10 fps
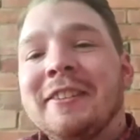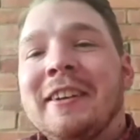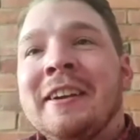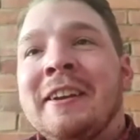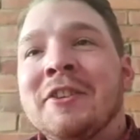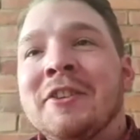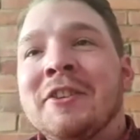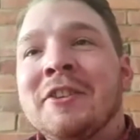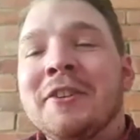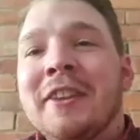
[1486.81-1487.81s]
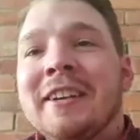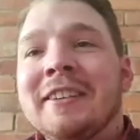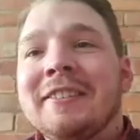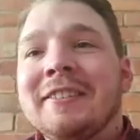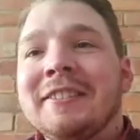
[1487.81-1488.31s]
I never took that
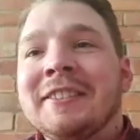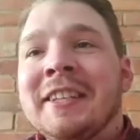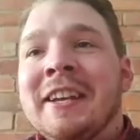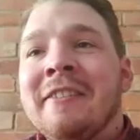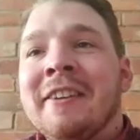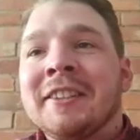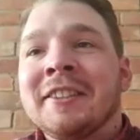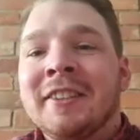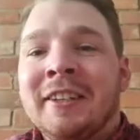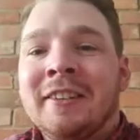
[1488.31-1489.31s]
seriously.